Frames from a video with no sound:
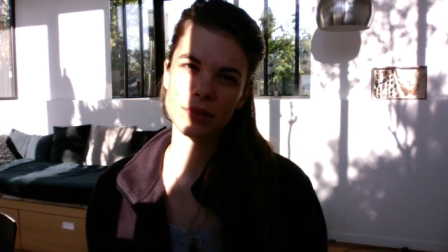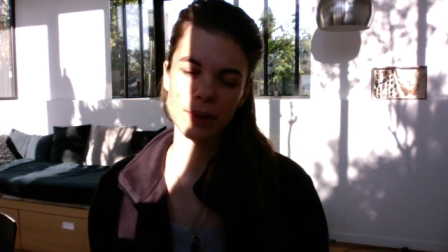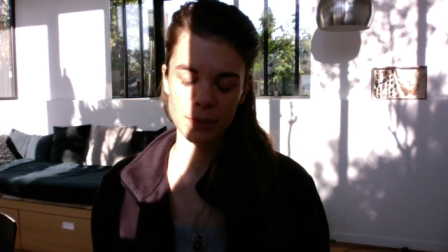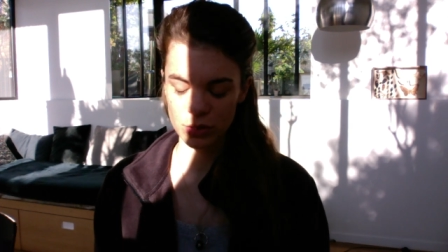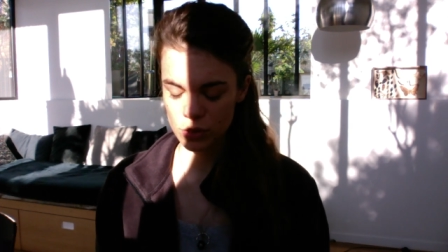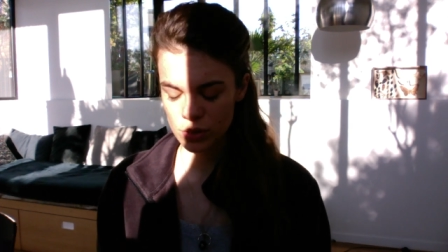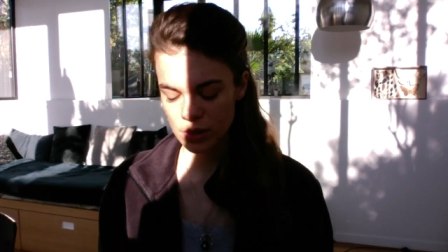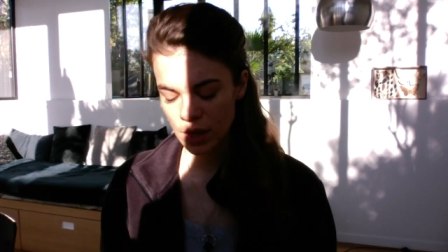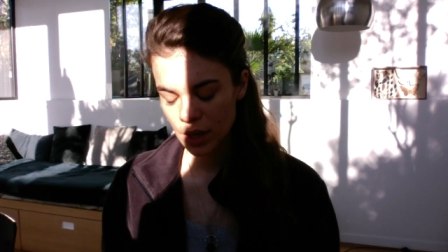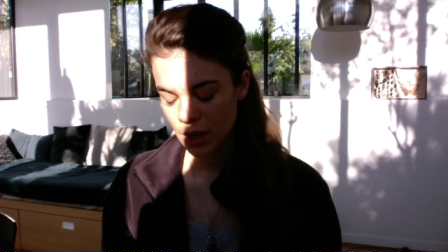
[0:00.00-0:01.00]
I mean
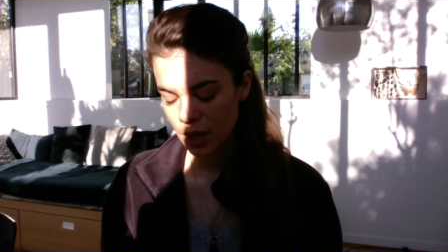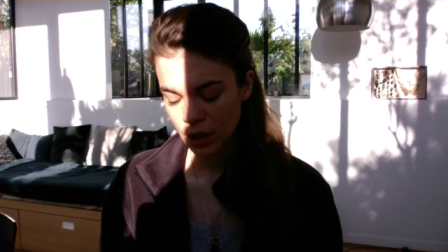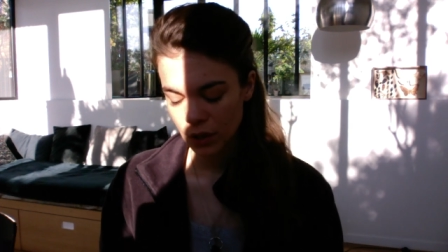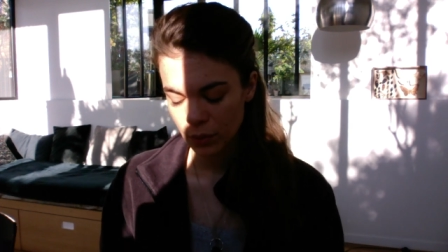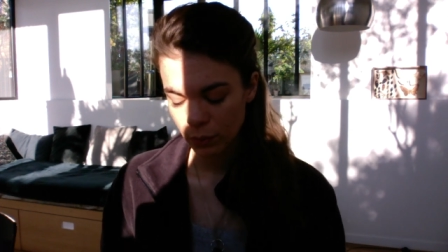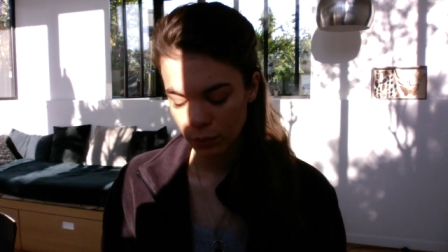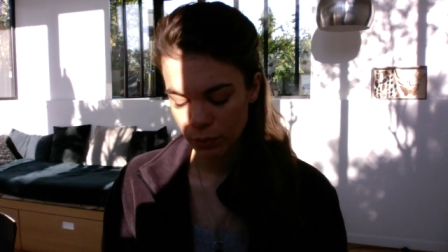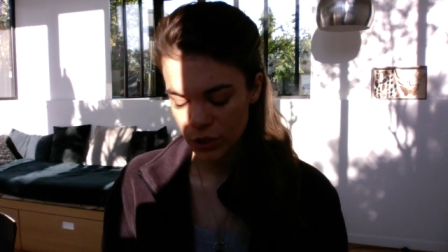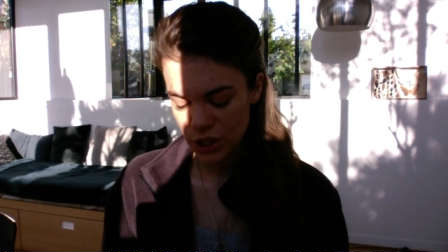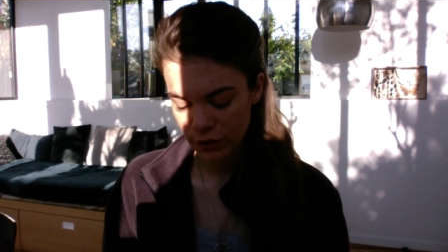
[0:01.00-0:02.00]
just
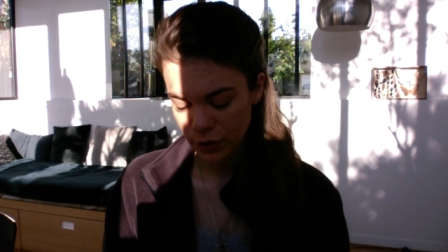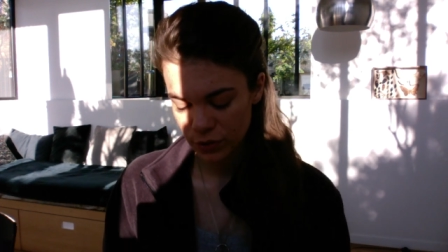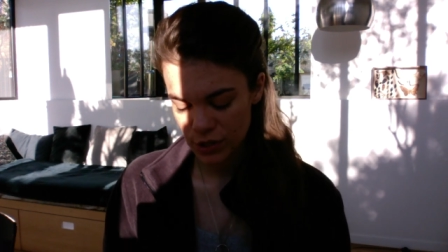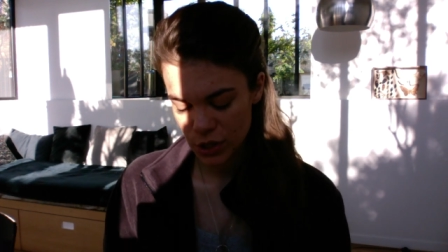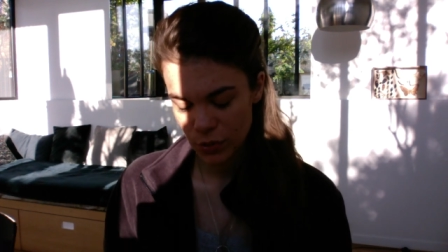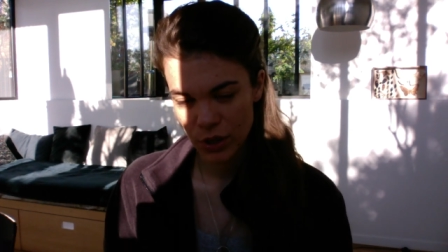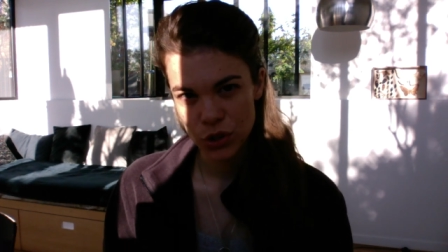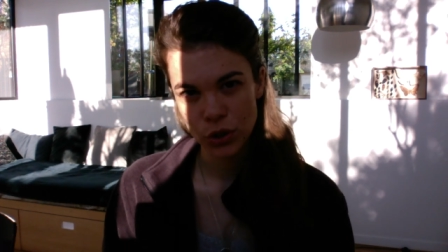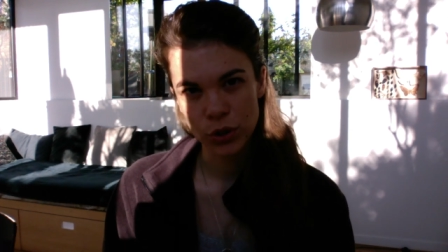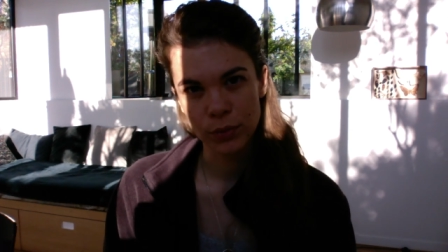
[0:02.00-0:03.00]
whichever
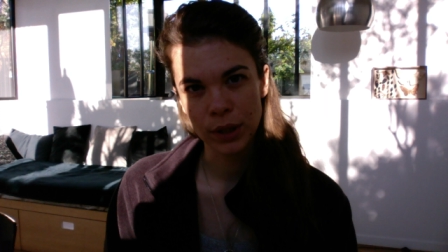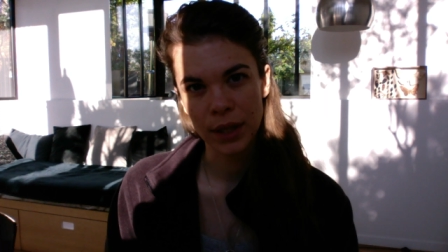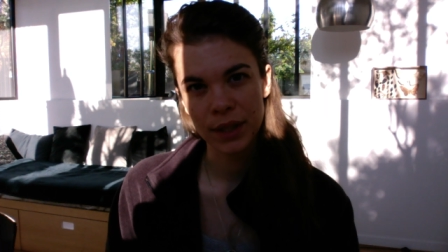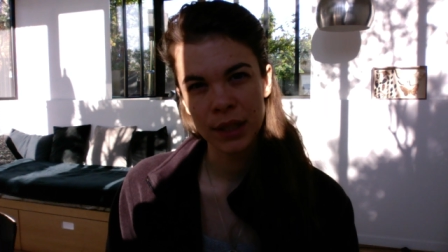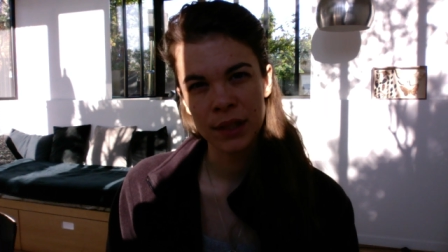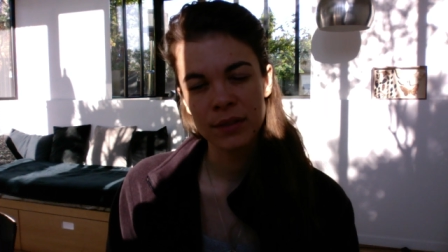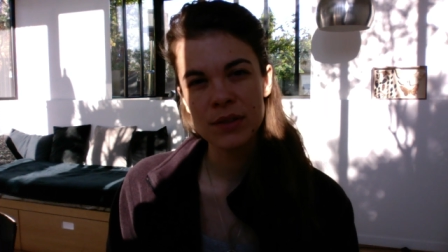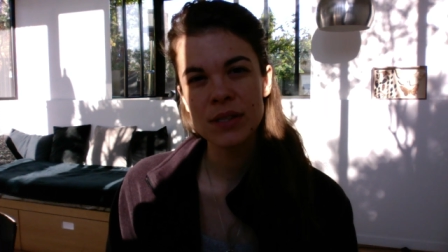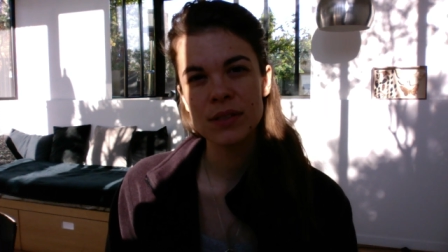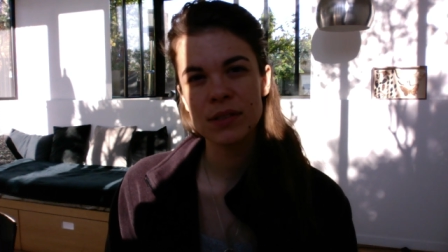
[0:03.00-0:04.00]
consideration you would like and
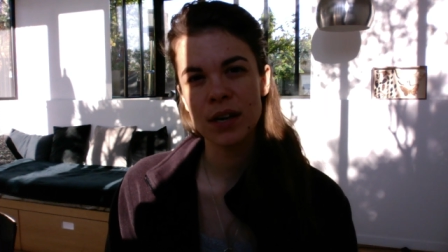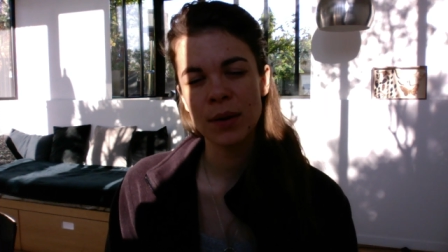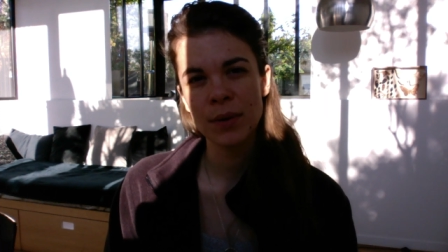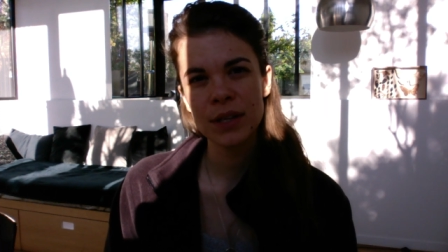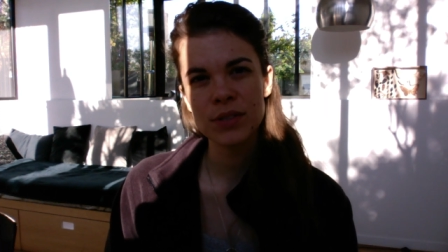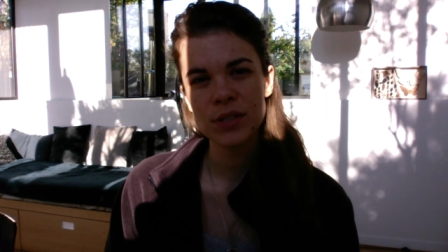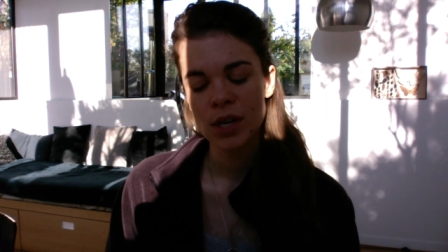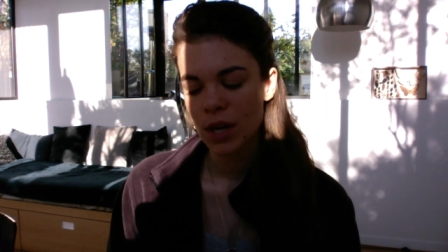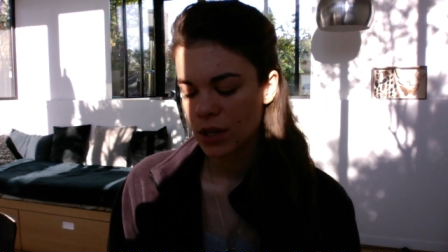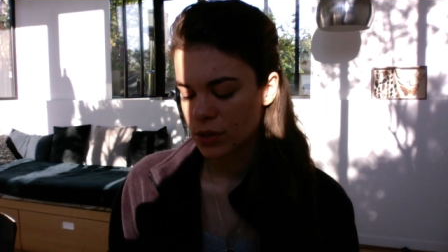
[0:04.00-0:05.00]
this is timeless
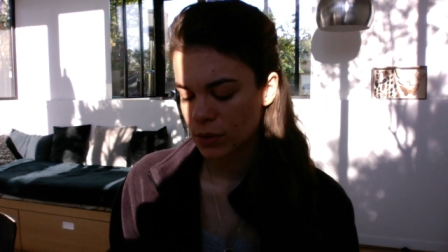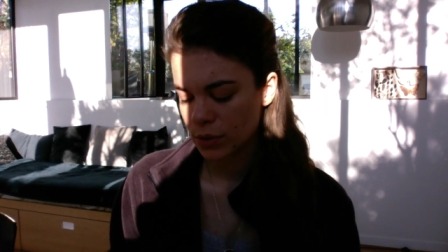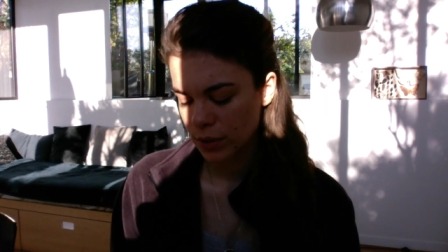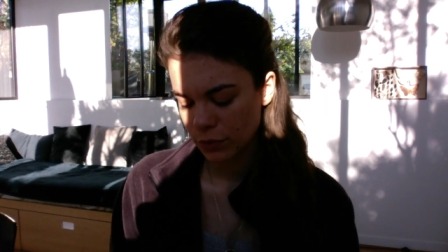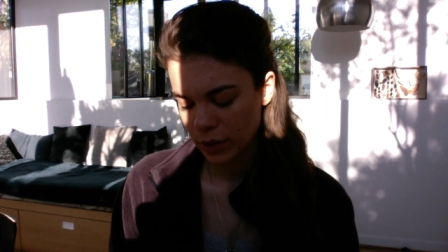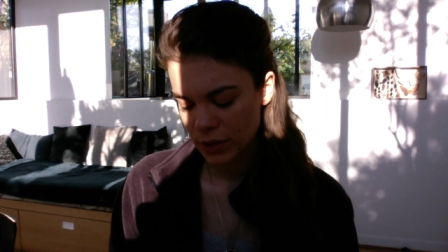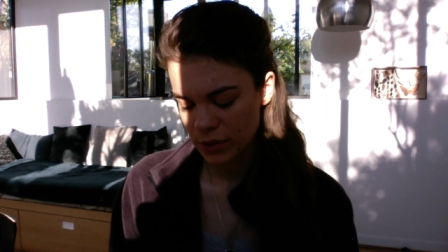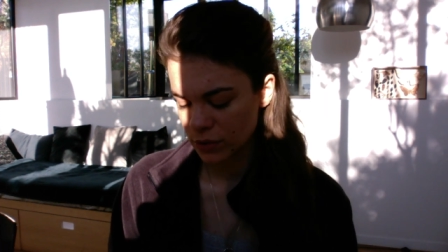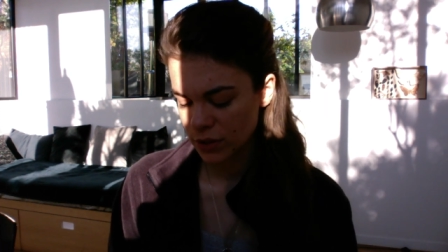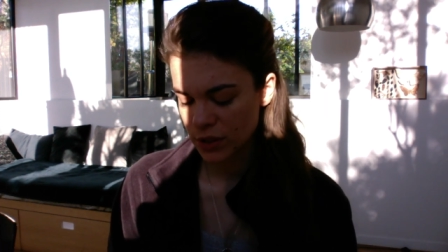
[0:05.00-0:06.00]
so if you
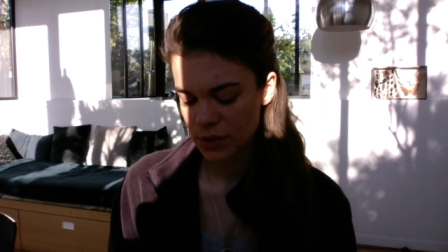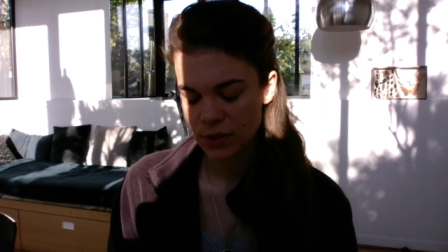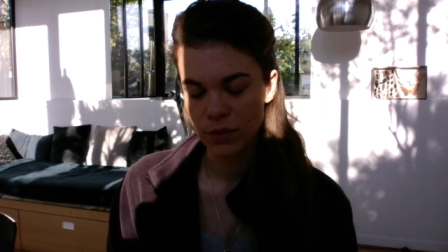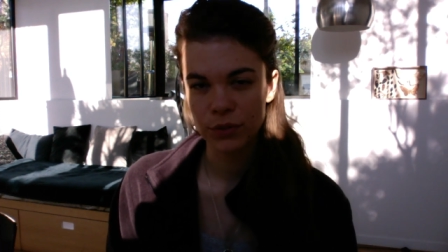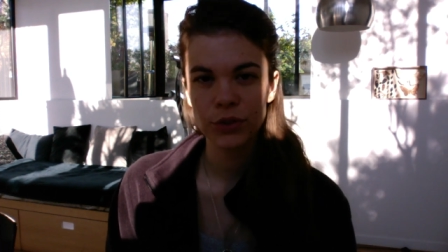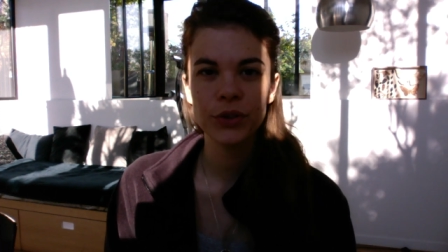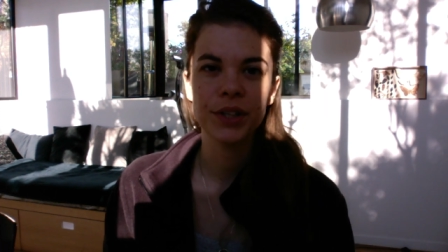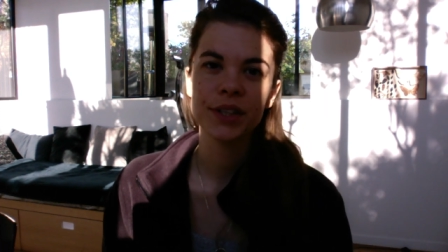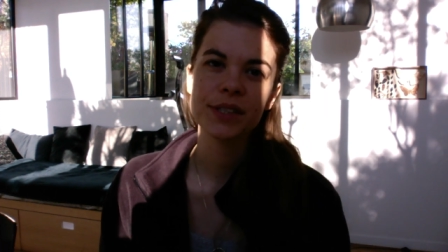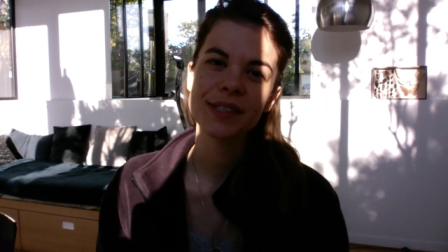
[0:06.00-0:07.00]
listen to this in a few
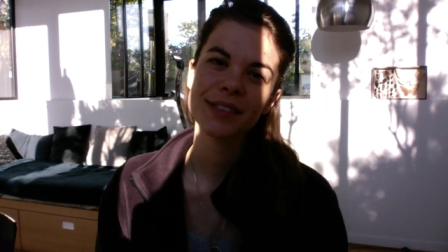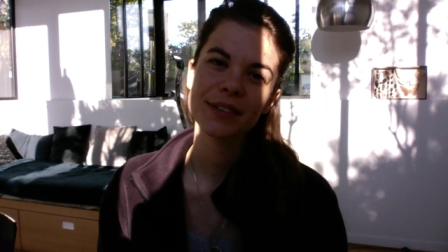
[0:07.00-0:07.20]
years,